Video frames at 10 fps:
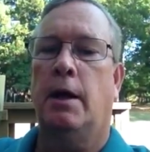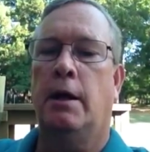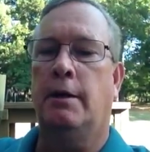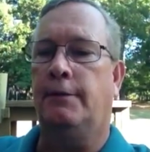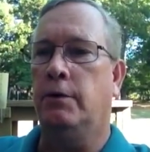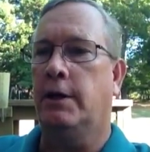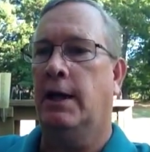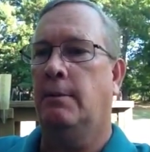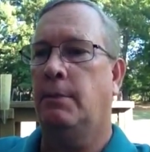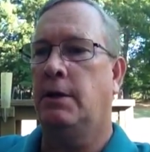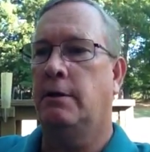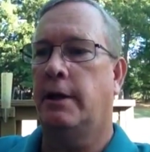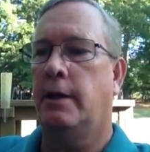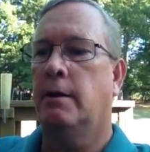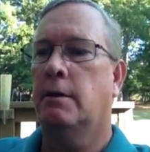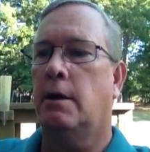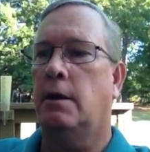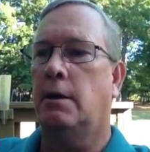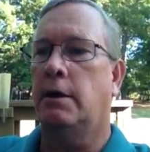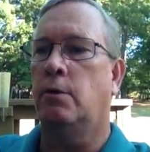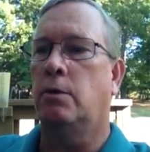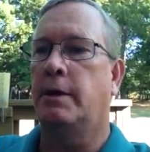If you can't be there, it will